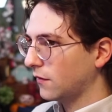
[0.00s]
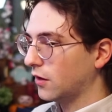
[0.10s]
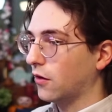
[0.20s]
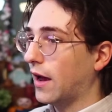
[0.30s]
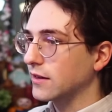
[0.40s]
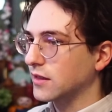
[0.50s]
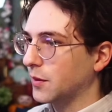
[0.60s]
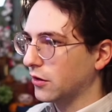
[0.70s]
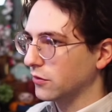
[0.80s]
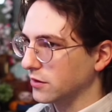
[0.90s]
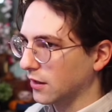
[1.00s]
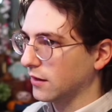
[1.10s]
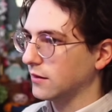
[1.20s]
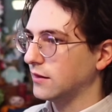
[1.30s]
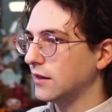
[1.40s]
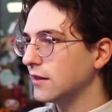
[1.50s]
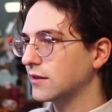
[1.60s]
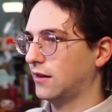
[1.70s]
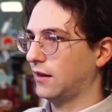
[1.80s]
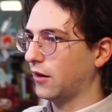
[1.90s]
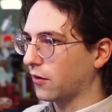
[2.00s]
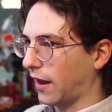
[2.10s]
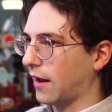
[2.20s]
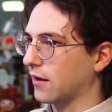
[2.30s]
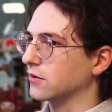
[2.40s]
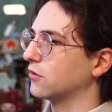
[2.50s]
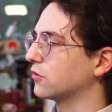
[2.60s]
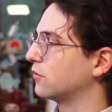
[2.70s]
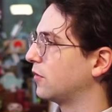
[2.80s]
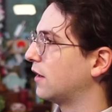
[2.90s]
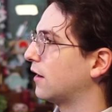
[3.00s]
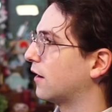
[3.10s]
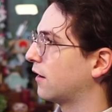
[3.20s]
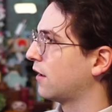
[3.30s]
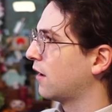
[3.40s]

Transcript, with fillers: You know, as somebody who's done decently okay on social media,